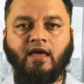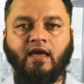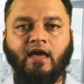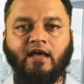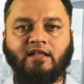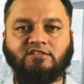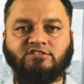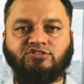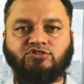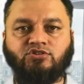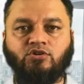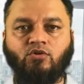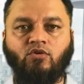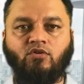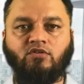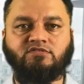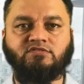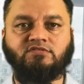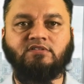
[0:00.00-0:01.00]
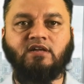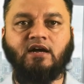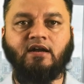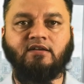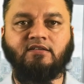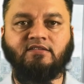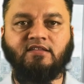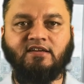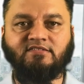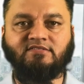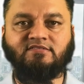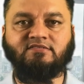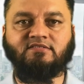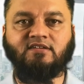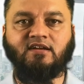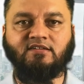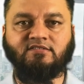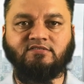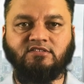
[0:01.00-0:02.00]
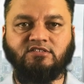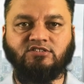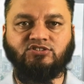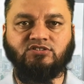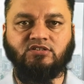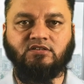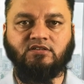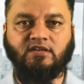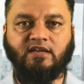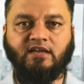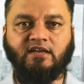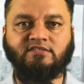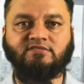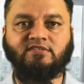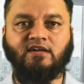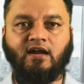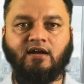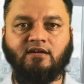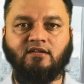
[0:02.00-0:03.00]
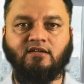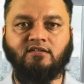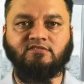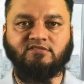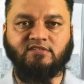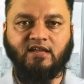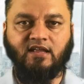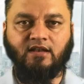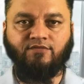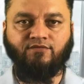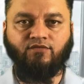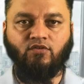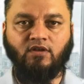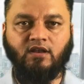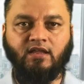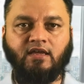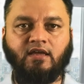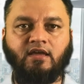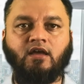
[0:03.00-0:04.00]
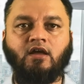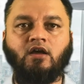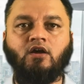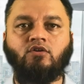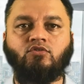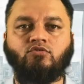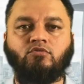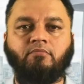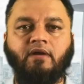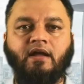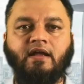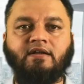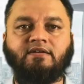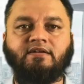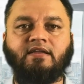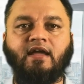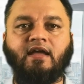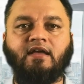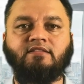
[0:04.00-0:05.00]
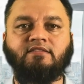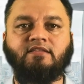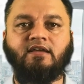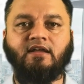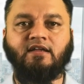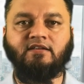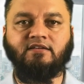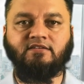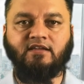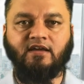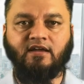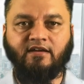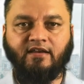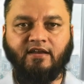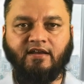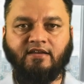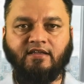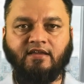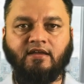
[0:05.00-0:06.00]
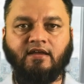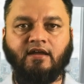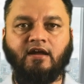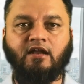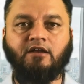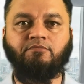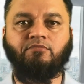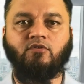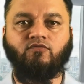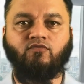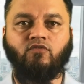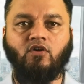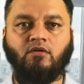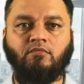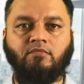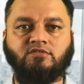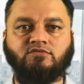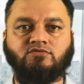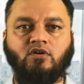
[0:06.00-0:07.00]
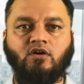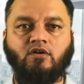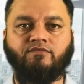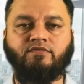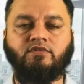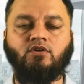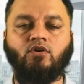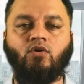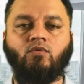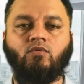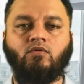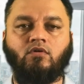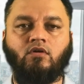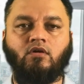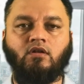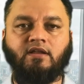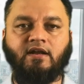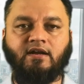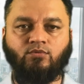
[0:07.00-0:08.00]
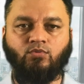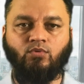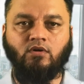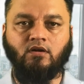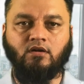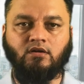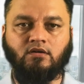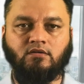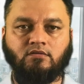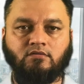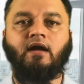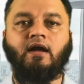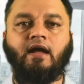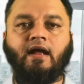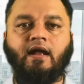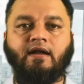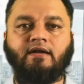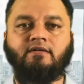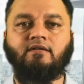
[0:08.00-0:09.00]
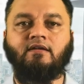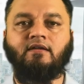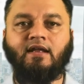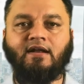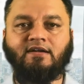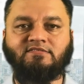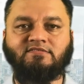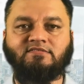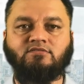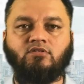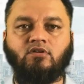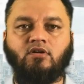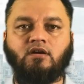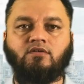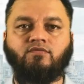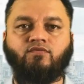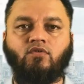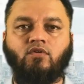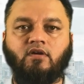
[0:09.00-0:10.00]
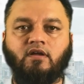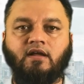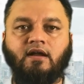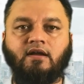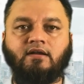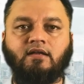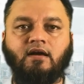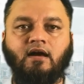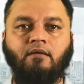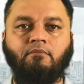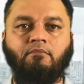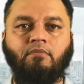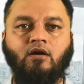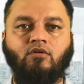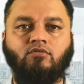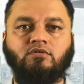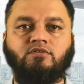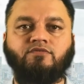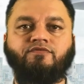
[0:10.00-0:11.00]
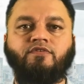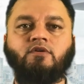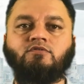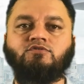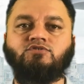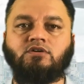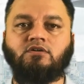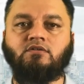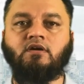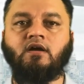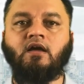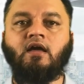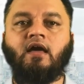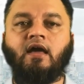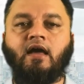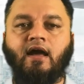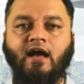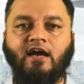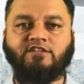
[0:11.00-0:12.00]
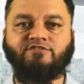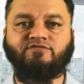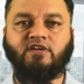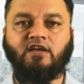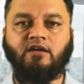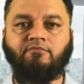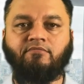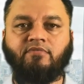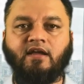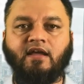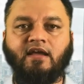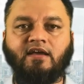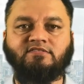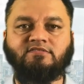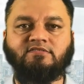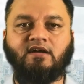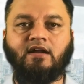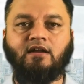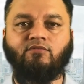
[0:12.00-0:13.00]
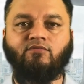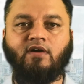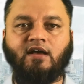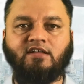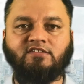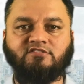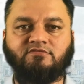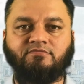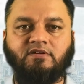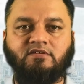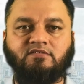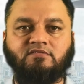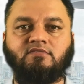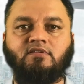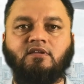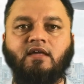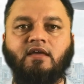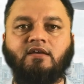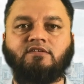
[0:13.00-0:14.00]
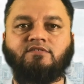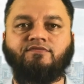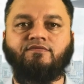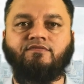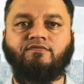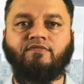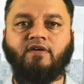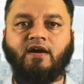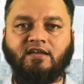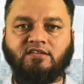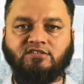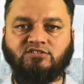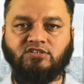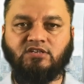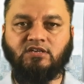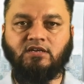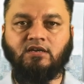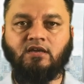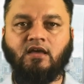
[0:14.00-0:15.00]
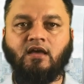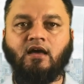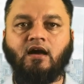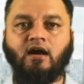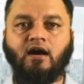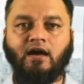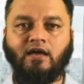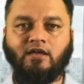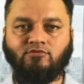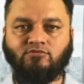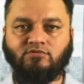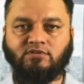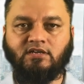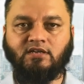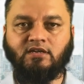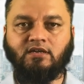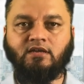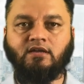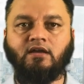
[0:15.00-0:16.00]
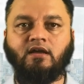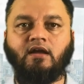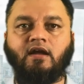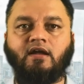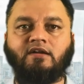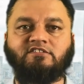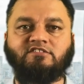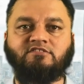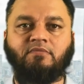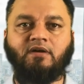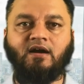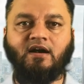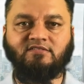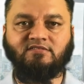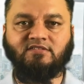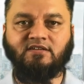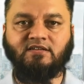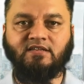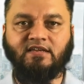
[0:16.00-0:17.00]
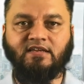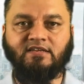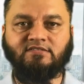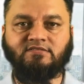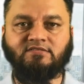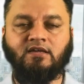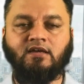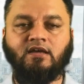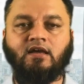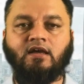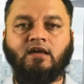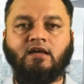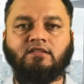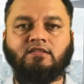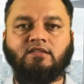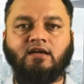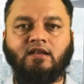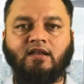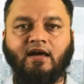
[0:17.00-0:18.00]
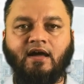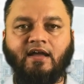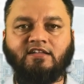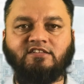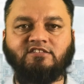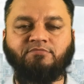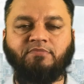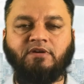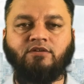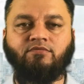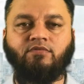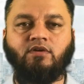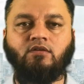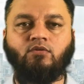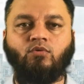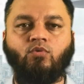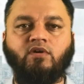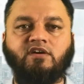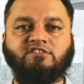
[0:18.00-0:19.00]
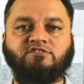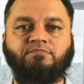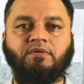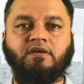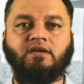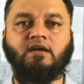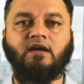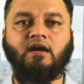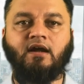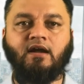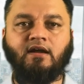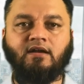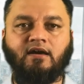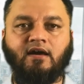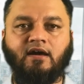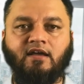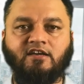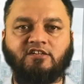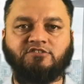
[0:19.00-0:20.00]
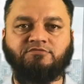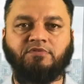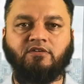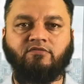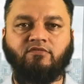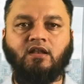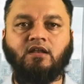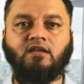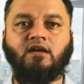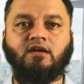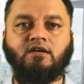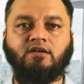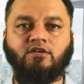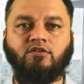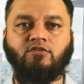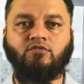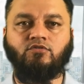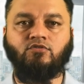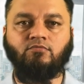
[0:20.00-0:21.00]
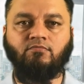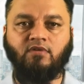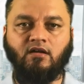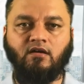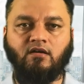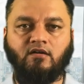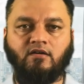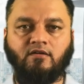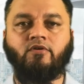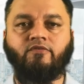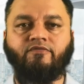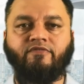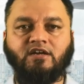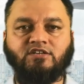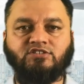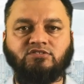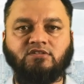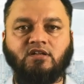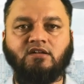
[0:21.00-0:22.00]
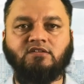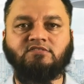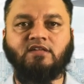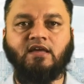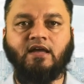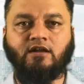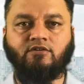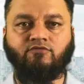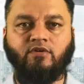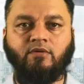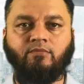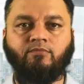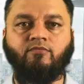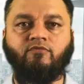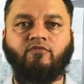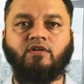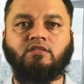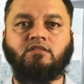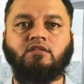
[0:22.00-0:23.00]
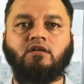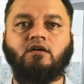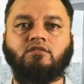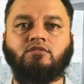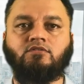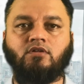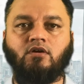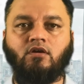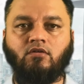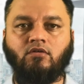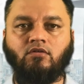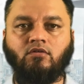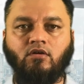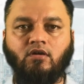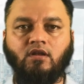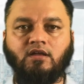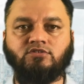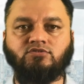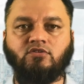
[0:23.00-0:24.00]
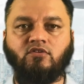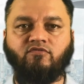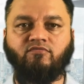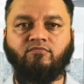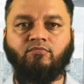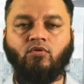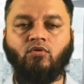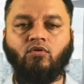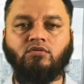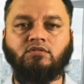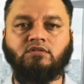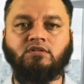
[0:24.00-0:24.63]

ensures that this transition is handled skillfully to maintain the integrity and performance of the overall network. And let's not forget about the future. As we embrace advancements like 5G, IoT, and smart cities, the lines between OSP and ISP will continue to blur. Professionals equipped with a thorough knowledge of both